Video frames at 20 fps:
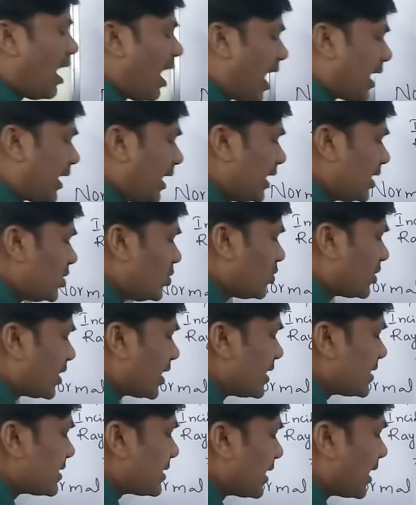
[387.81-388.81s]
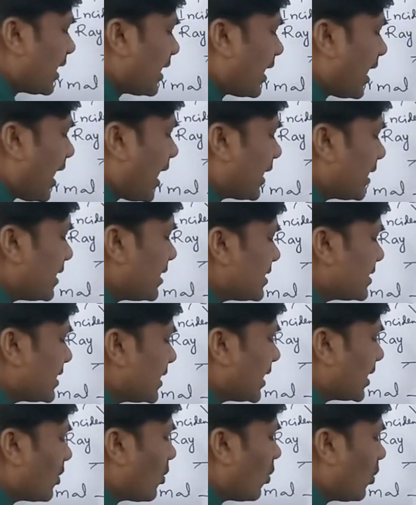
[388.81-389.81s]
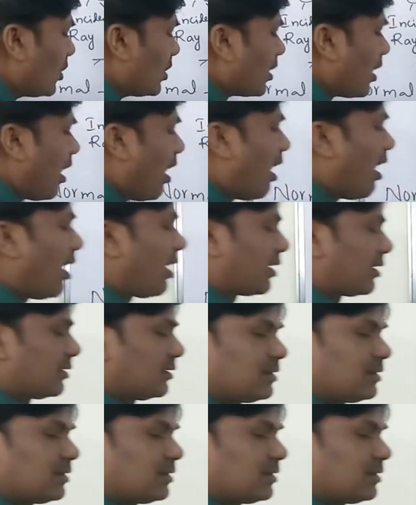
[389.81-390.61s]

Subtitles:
Again you can say I is equal to R.